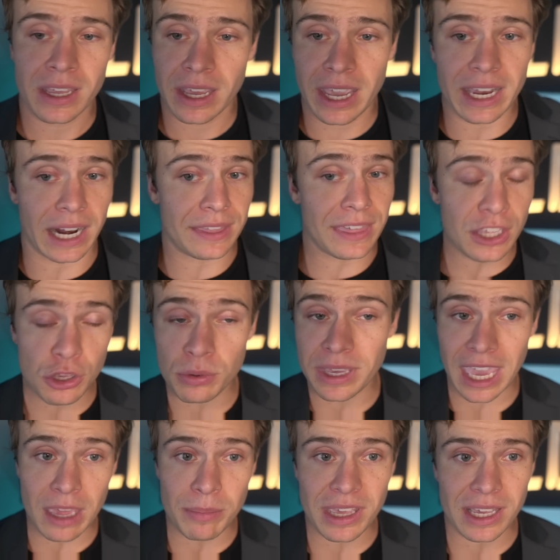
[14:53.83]
and I think you
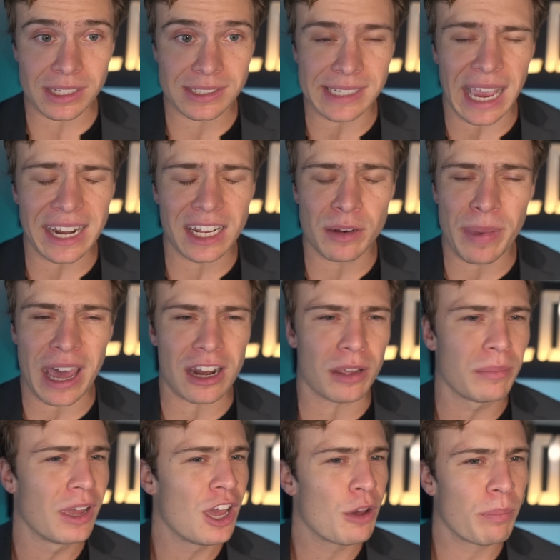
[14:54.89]
can be excited about him,